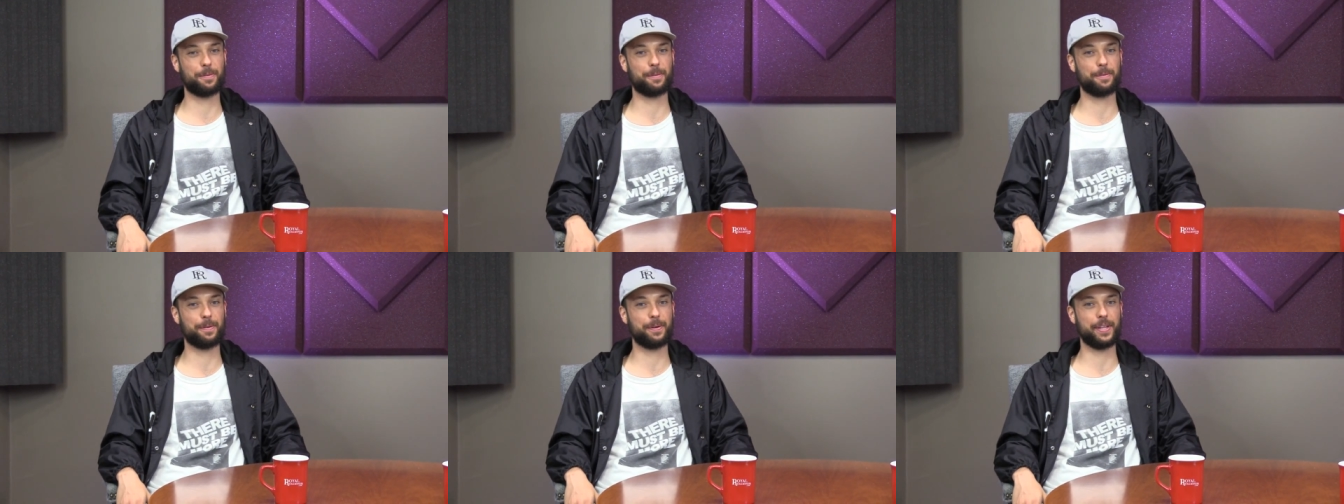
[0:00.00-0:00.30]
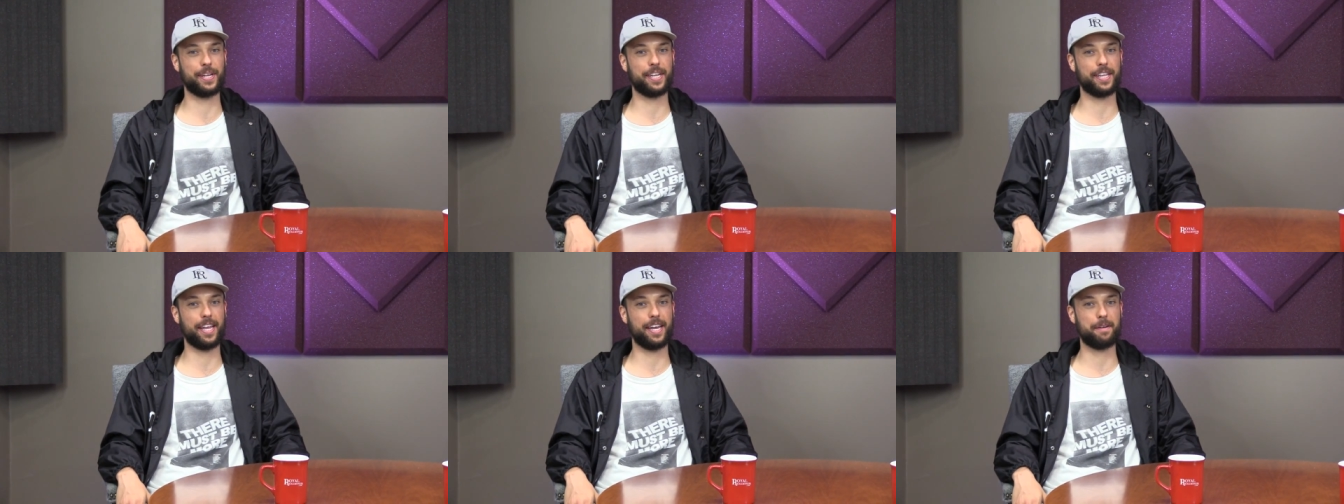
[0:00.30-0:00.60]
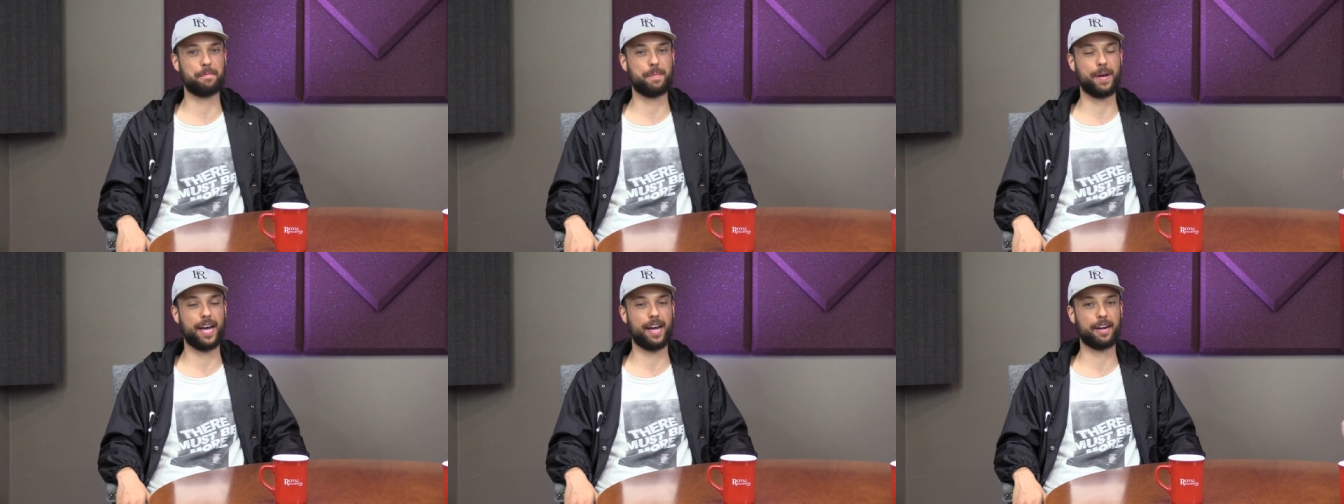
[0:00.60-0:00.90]
we're really
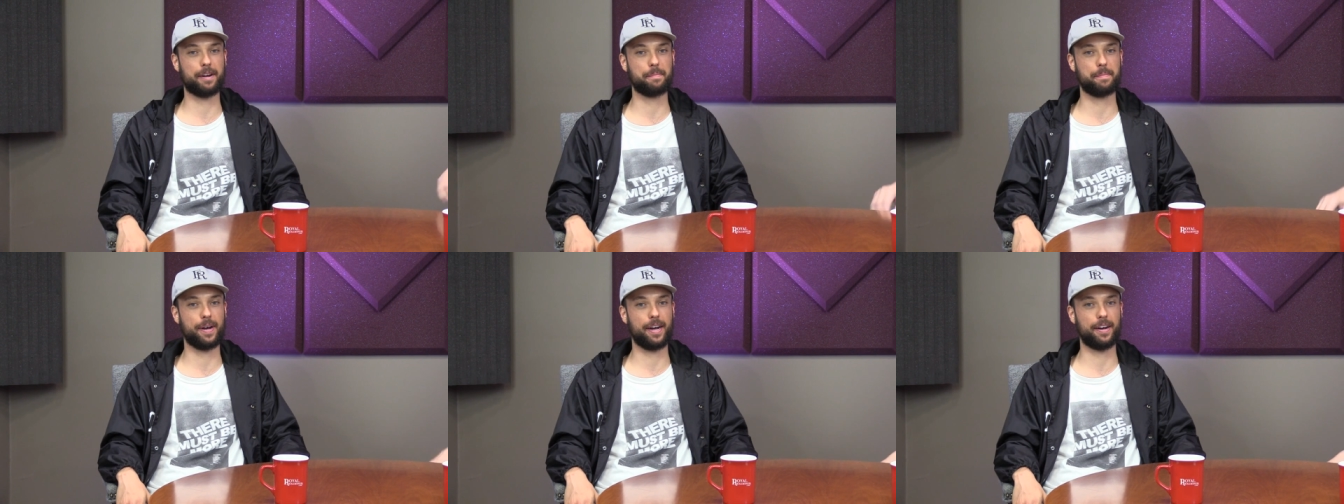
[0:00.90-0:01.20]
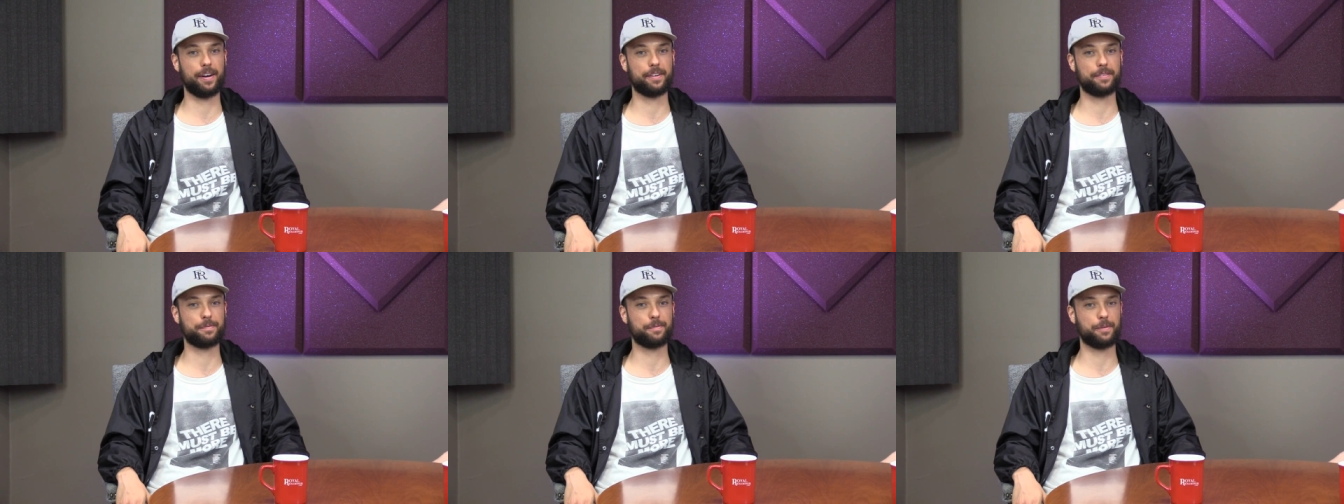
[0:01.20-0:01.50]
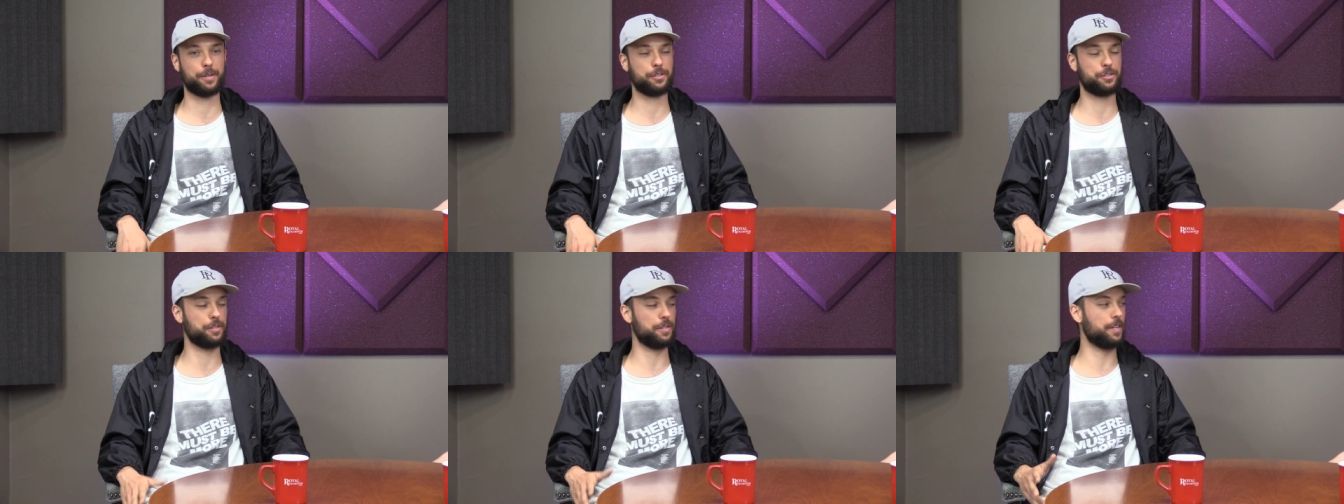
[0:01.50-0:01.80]
laid back about
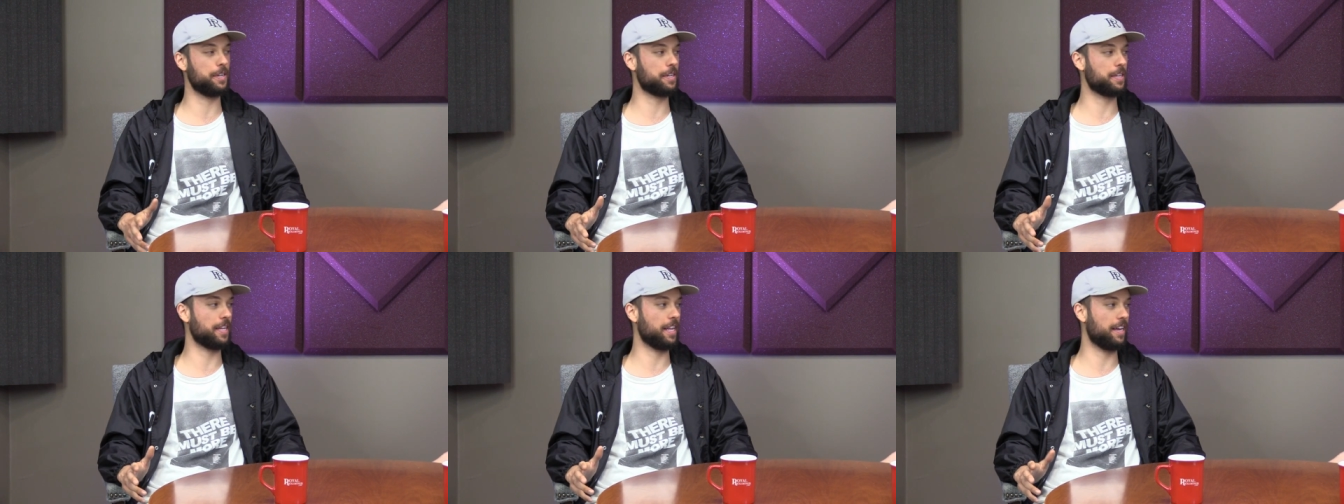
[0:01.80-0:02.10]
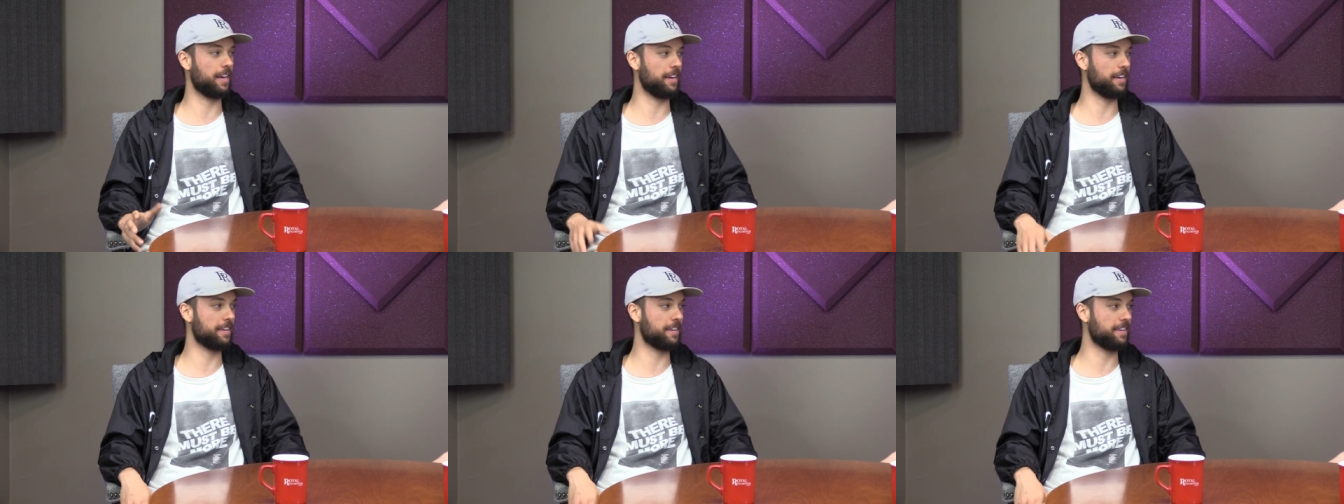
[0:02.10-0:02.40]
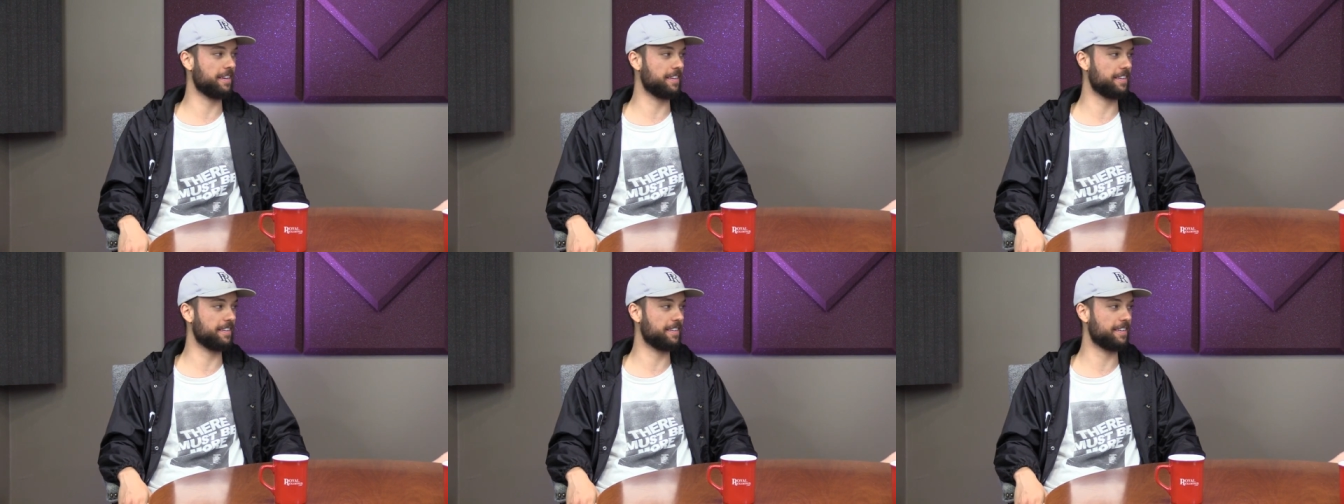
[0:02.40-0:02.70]
what you look
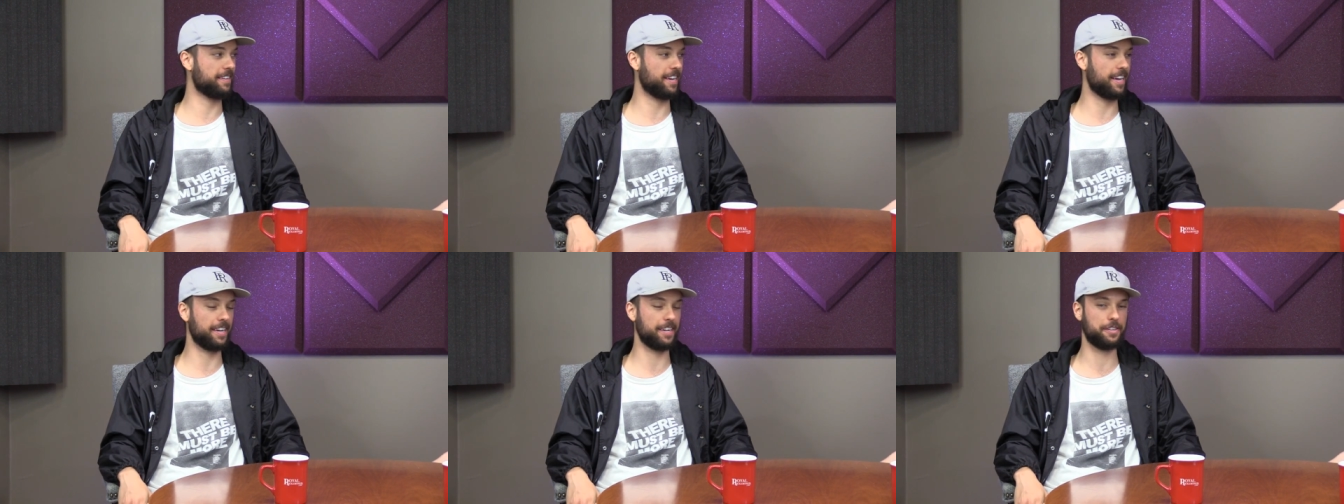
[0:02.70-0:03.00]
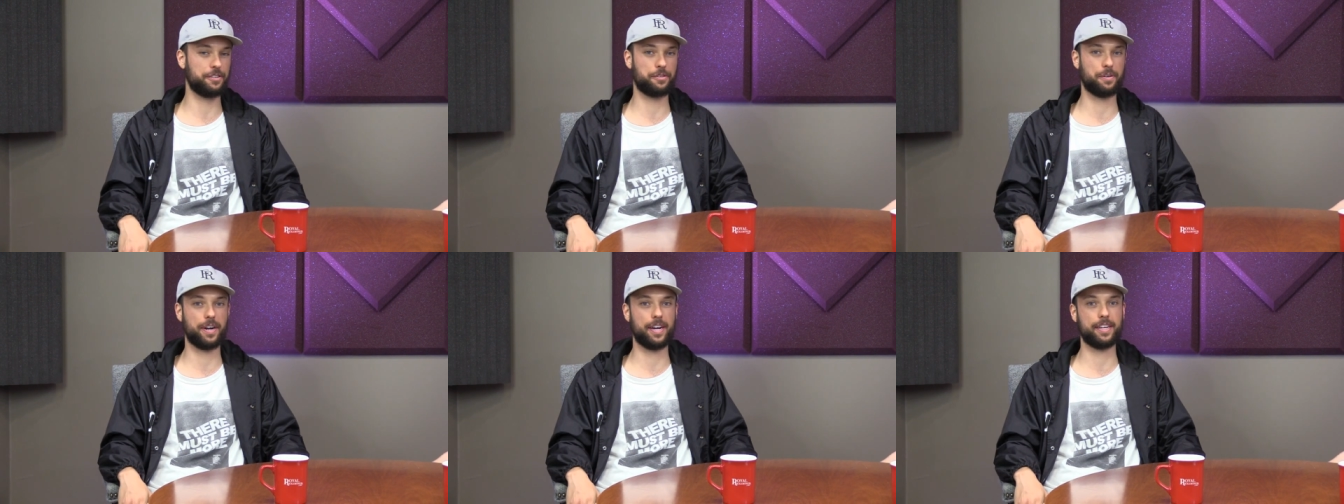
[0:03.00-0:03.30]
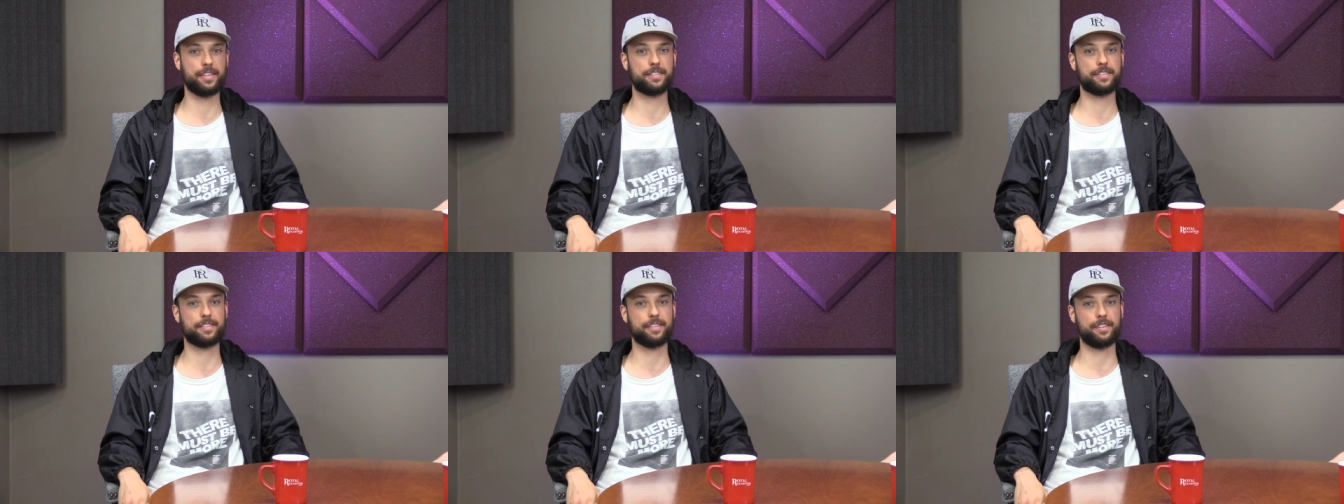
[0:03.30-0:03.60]
like and how you
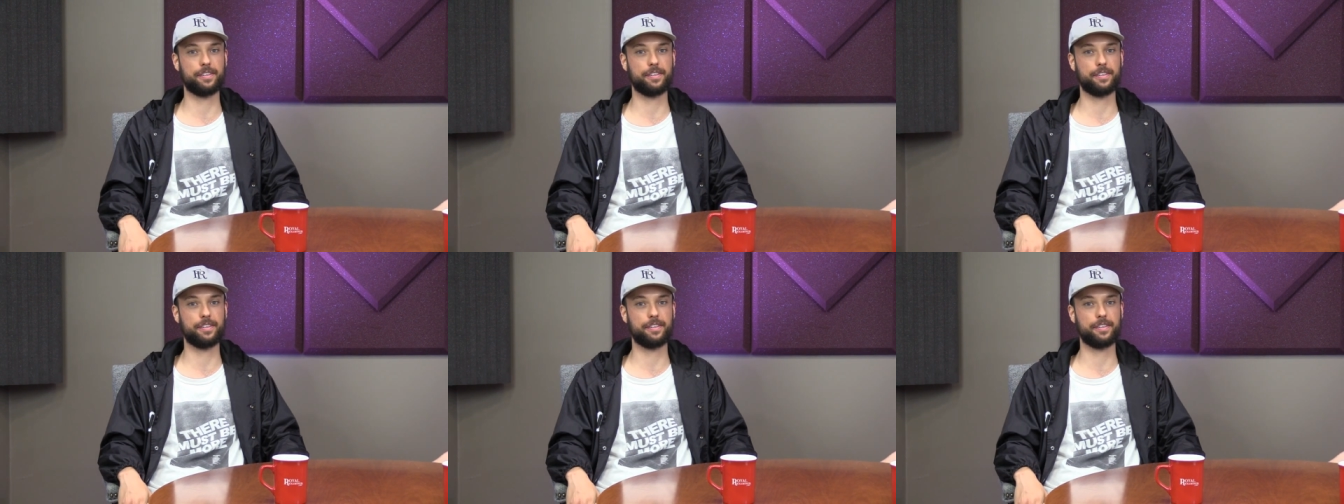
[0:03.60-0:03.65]
dress.